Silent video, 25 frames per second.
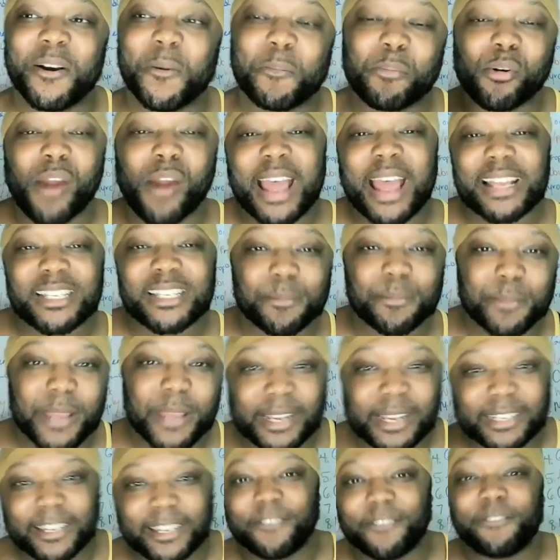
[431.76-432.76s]
you know,
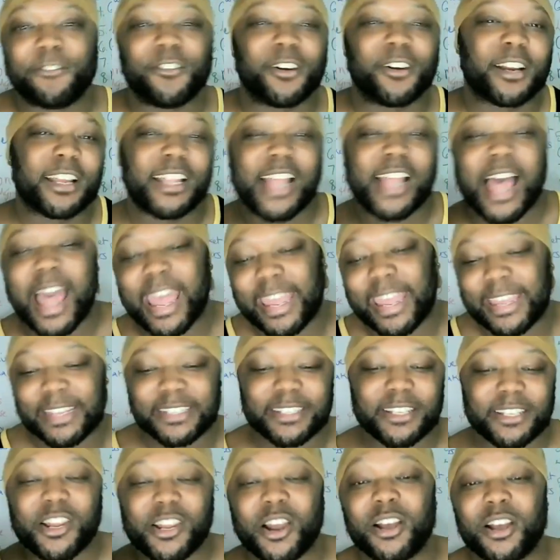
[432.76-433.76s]
prospecting for
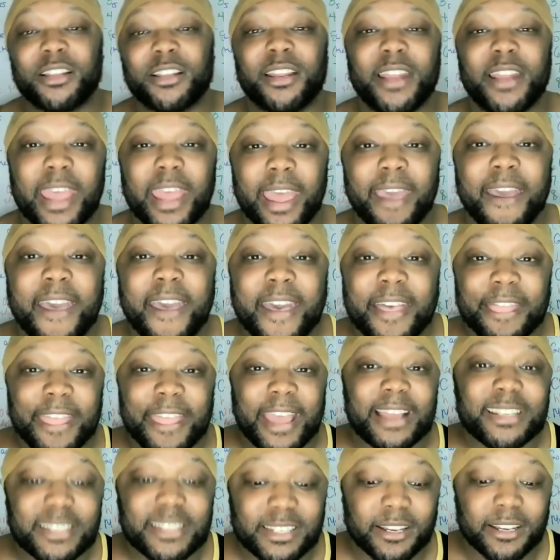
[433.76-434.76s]
clients and all of that.
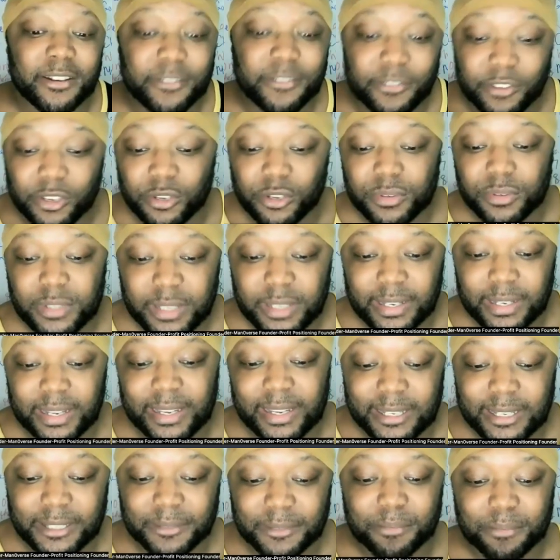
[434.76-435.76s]
That stuff,
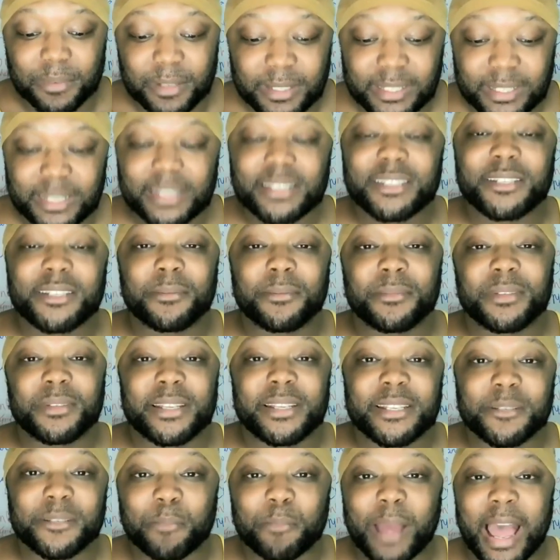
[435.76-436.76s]
using these
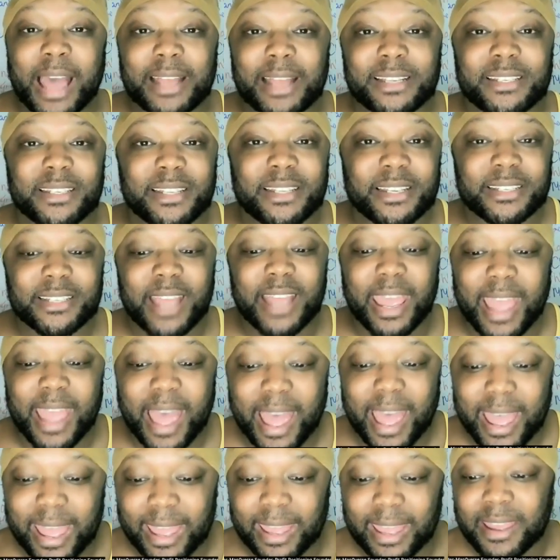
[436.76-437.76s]
systems, these bots, these
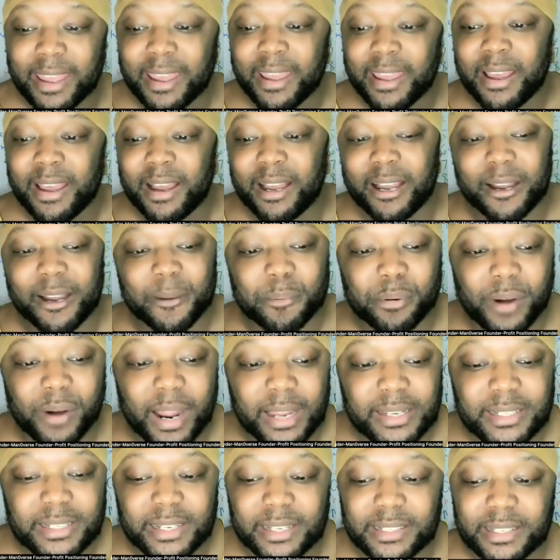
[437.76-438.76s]
AI uh,
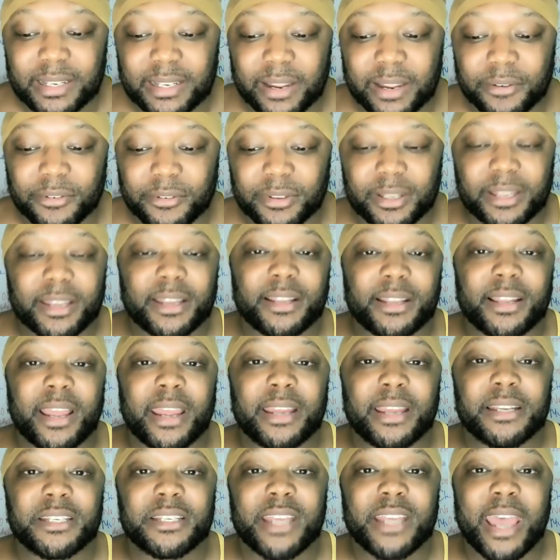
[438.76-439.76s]
projects and
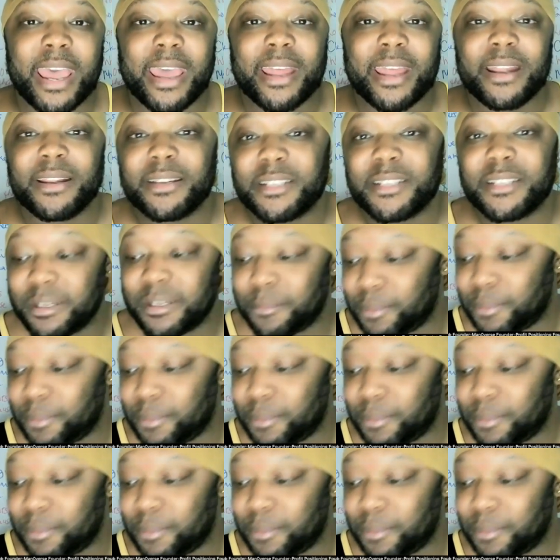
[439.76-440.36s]
everything like chat